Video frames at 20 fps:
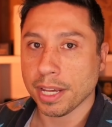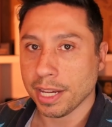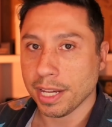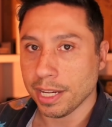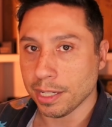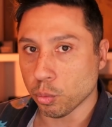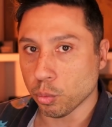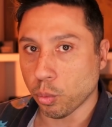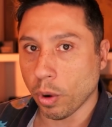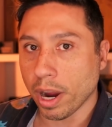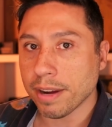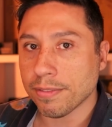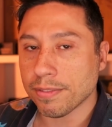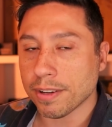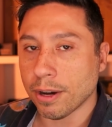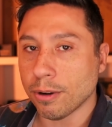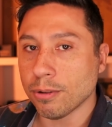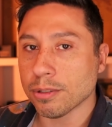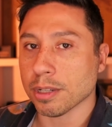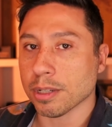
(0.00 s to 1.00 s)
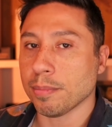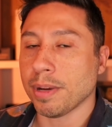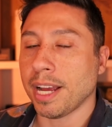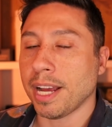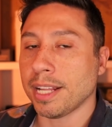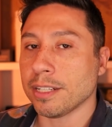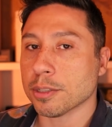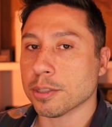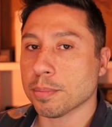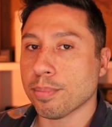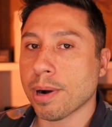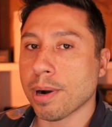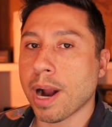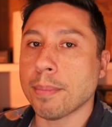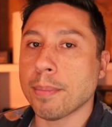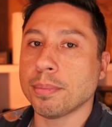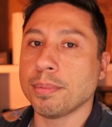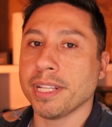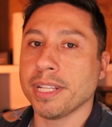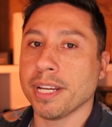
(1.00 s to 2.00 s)
His wife knows him, and there's
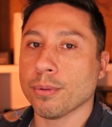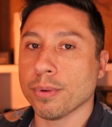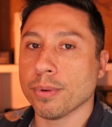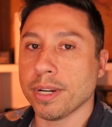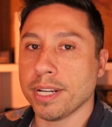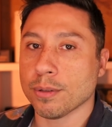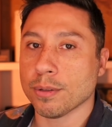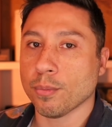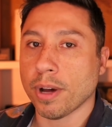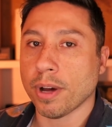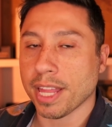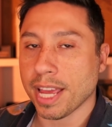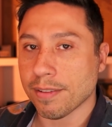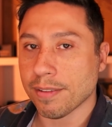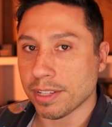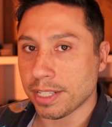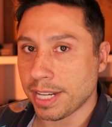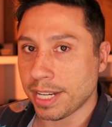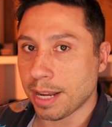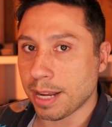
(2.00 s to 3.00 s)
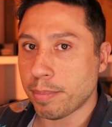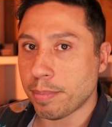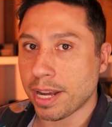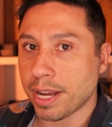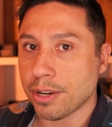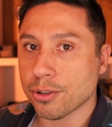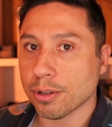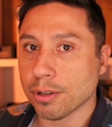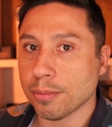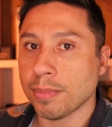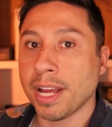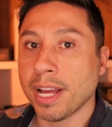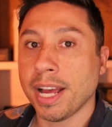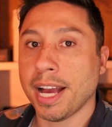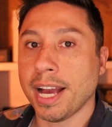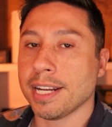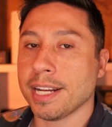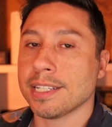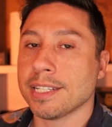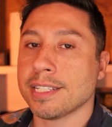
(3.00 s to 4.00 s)
probably a reason why they have a dead bedroom
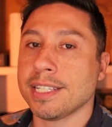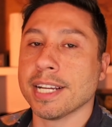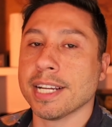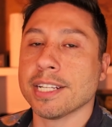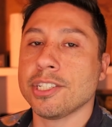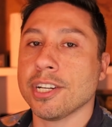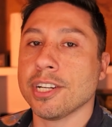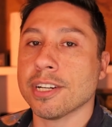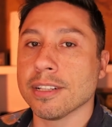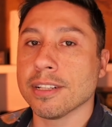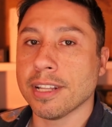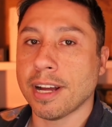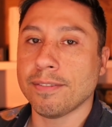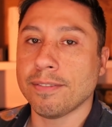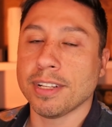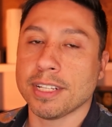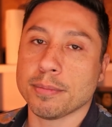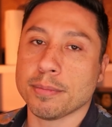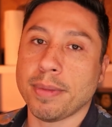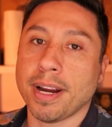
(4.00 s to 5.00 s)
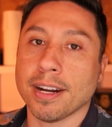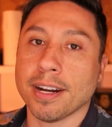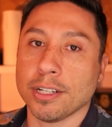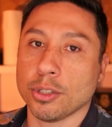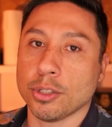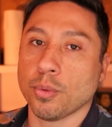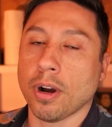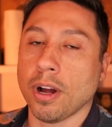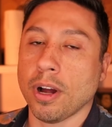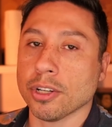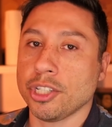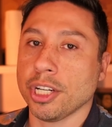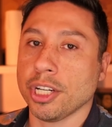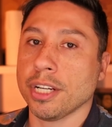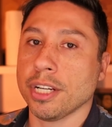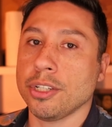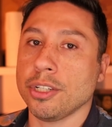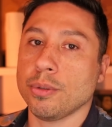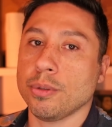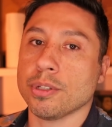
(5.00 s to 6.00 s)
and a 6-year loveless marriage where all she can
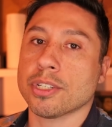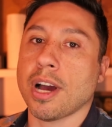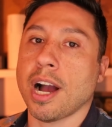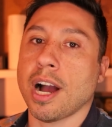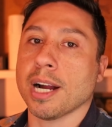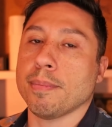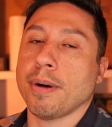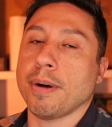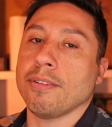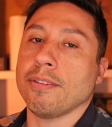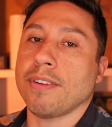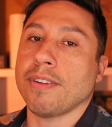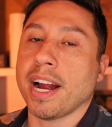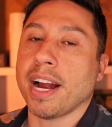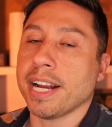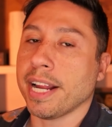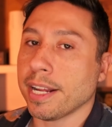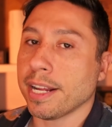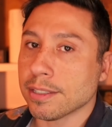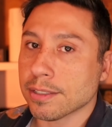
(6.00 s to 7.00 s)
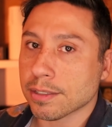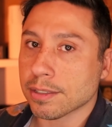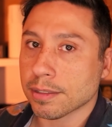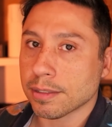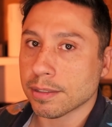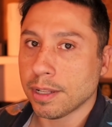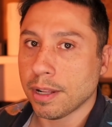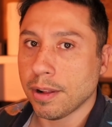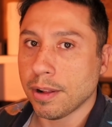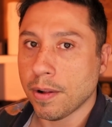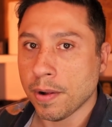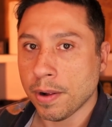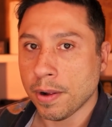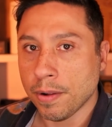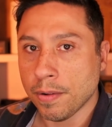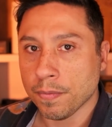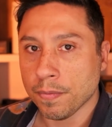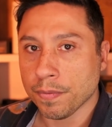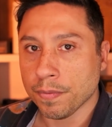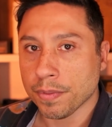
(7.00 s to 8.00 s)
do is talk about finance.
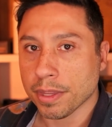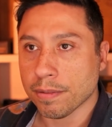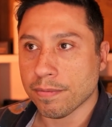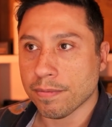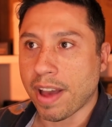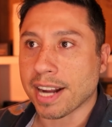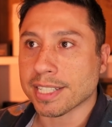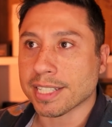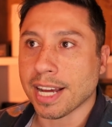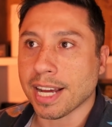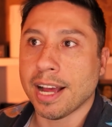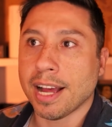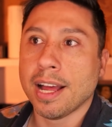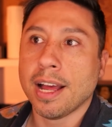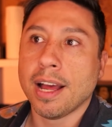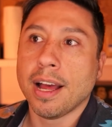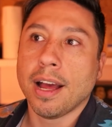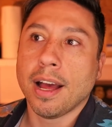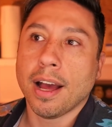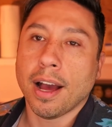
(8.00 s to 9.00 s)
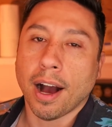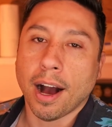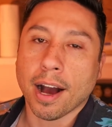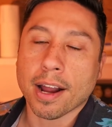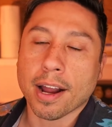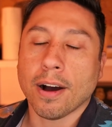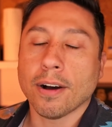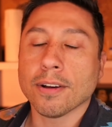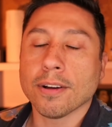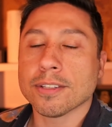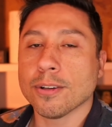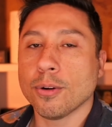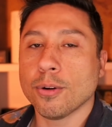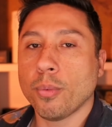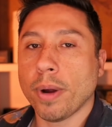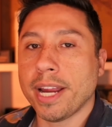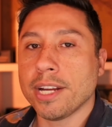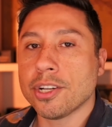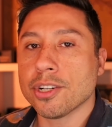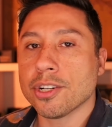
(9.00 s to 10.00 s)
In fact, I'd also
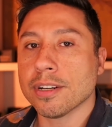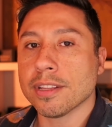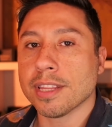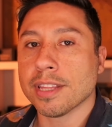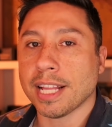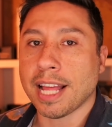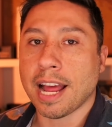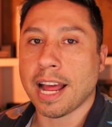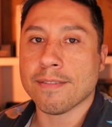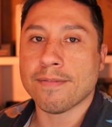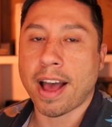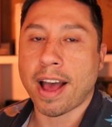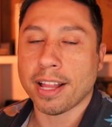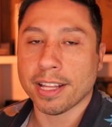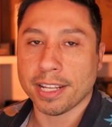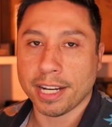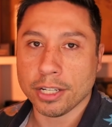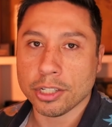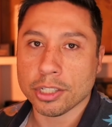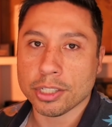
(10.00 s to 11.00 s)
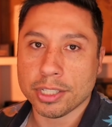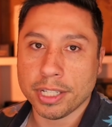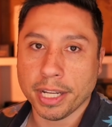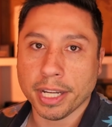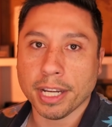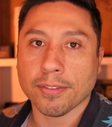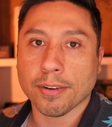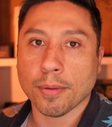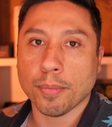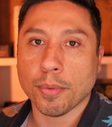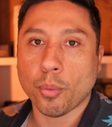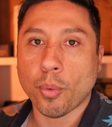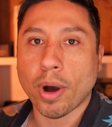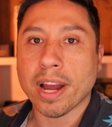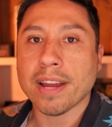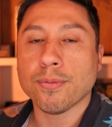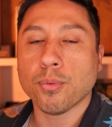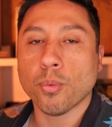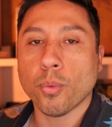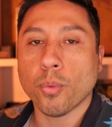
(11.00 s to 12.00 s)
wager that that validation seeking from the
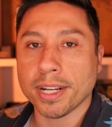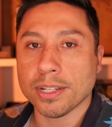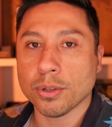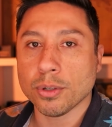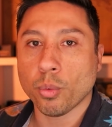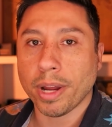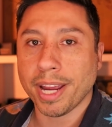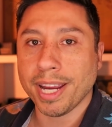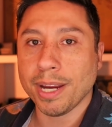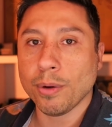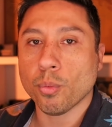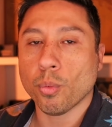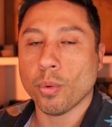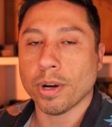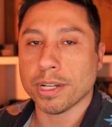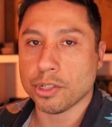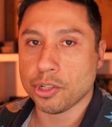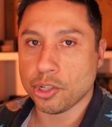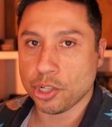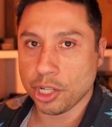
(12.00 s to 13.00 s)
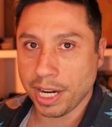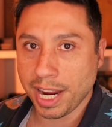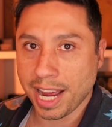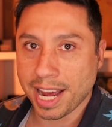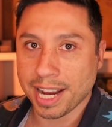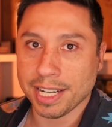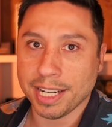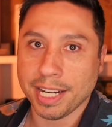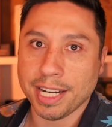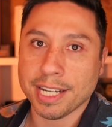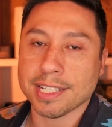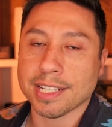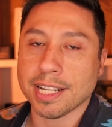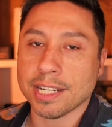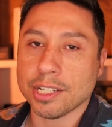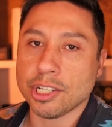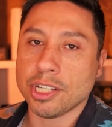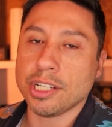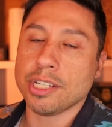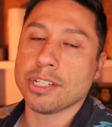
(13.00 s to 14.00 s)
wife went away once she had needs that
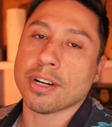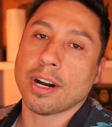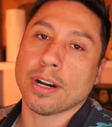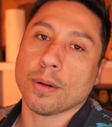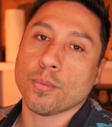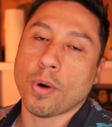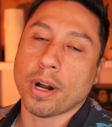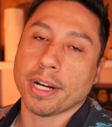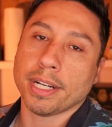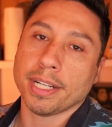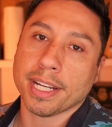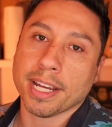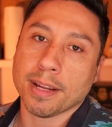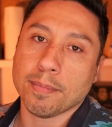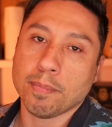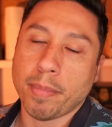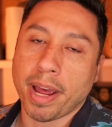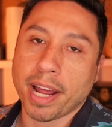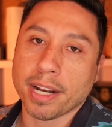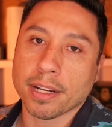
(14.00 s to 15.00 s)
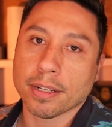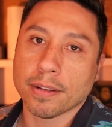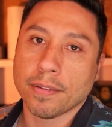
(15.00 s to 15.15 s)
she started wanting to get met.